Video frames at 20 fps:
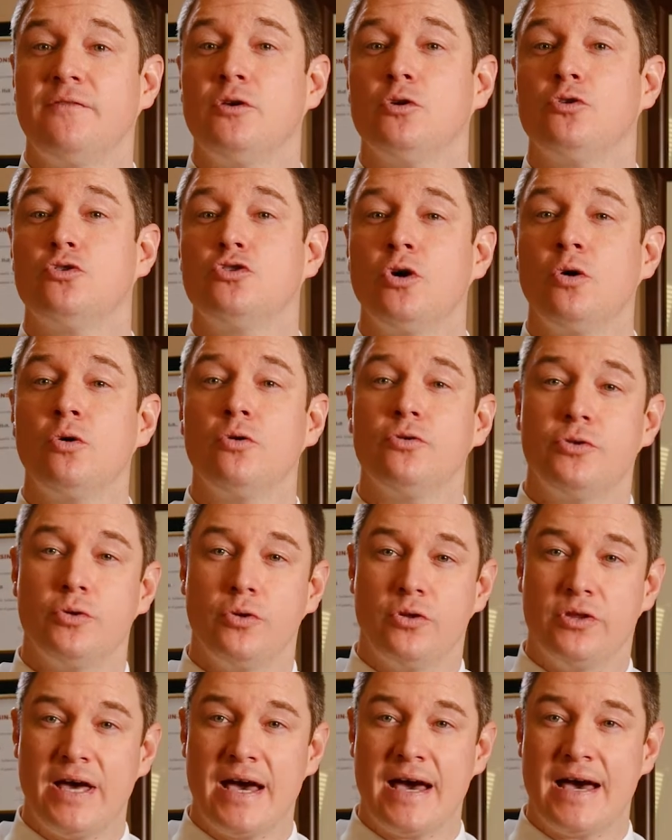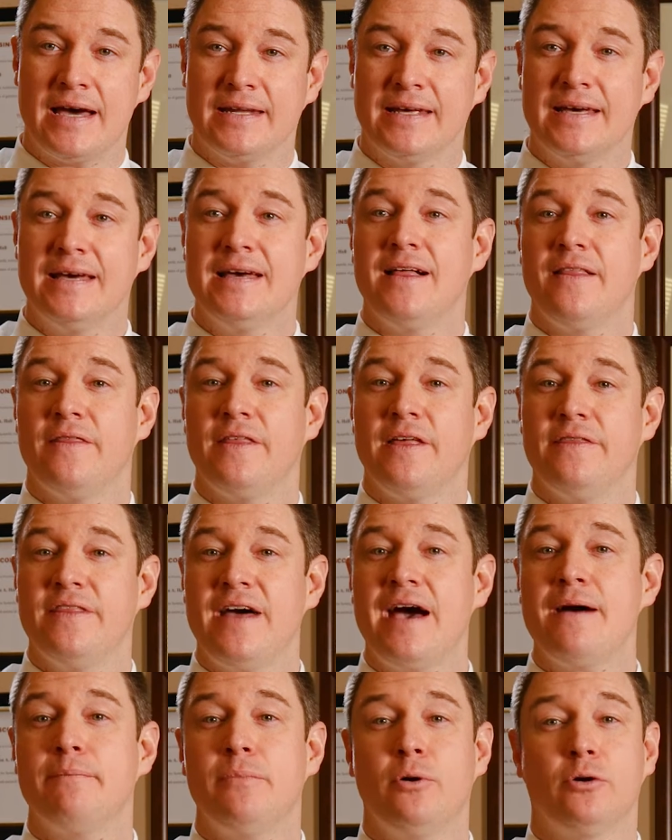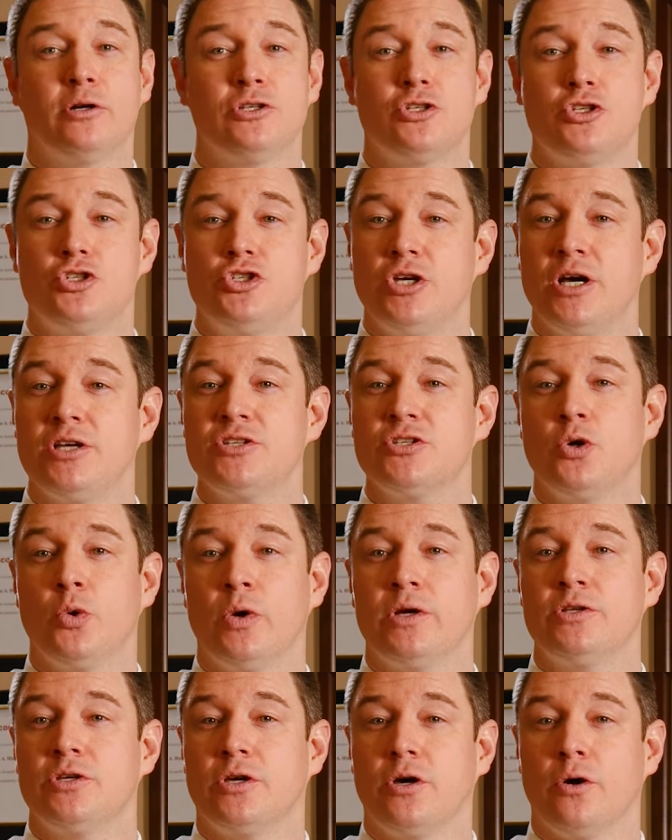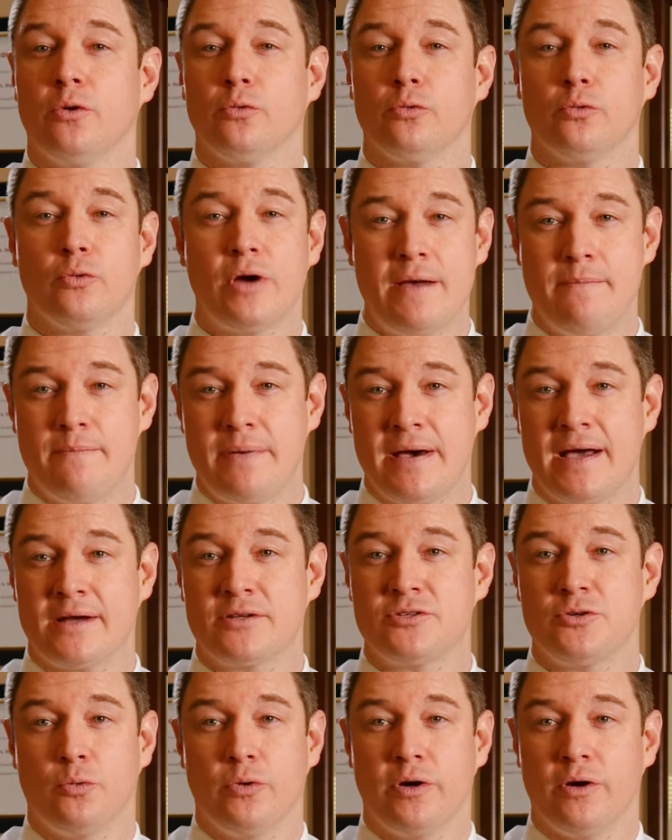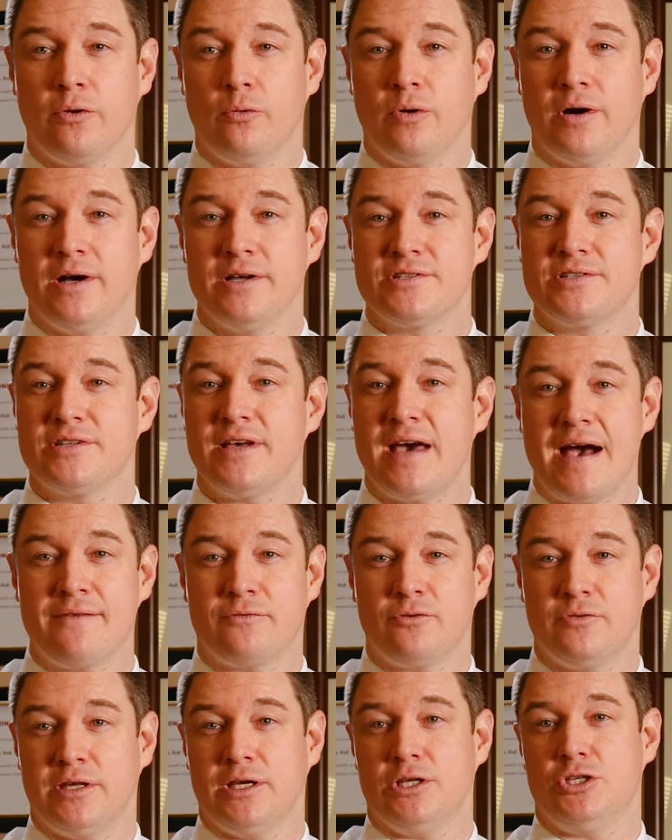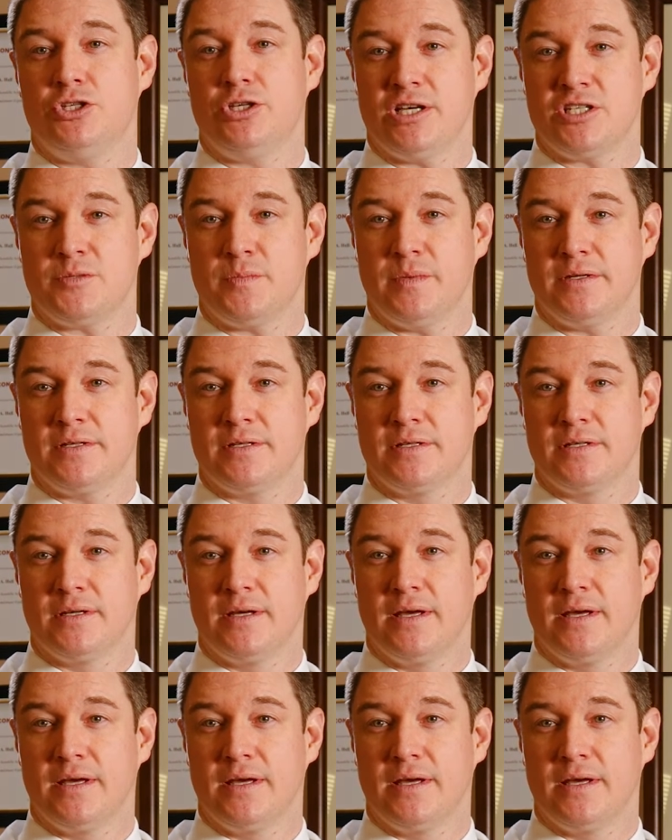If you don't do that, then that bone is just going to go right back to where it was after the adjustment.